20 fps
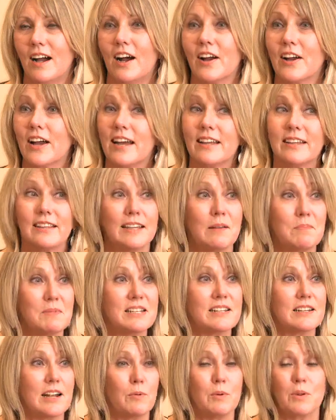Okay, let me
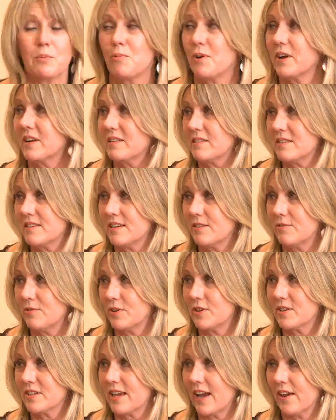start with pregnancy
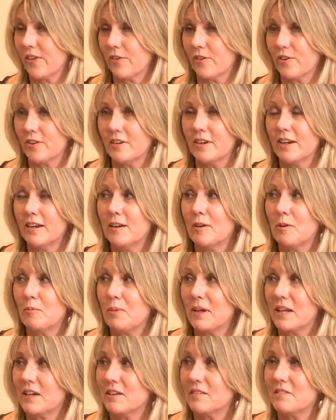first, Catherine,
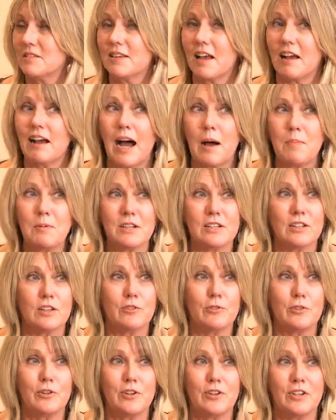because up until
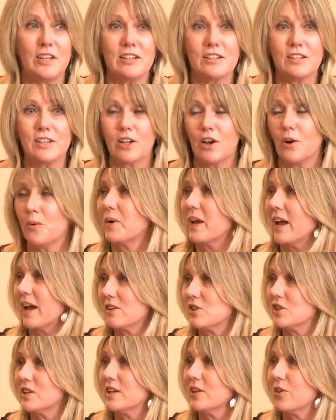a few years ago, we
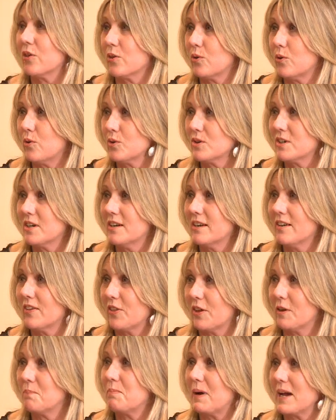actually thought
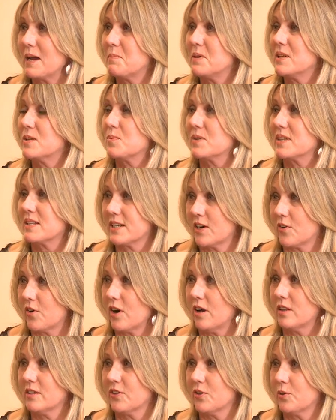that babies were
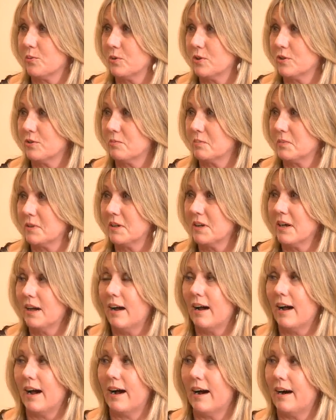sterile in the womb.
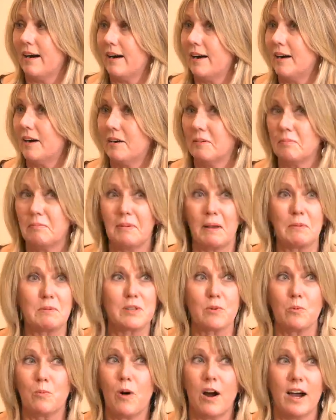That
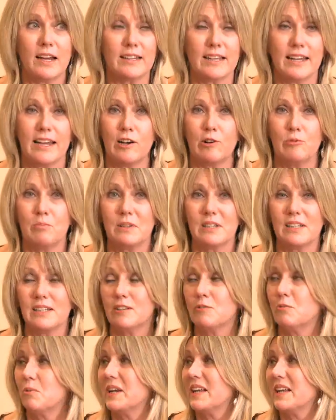was a widely held belief.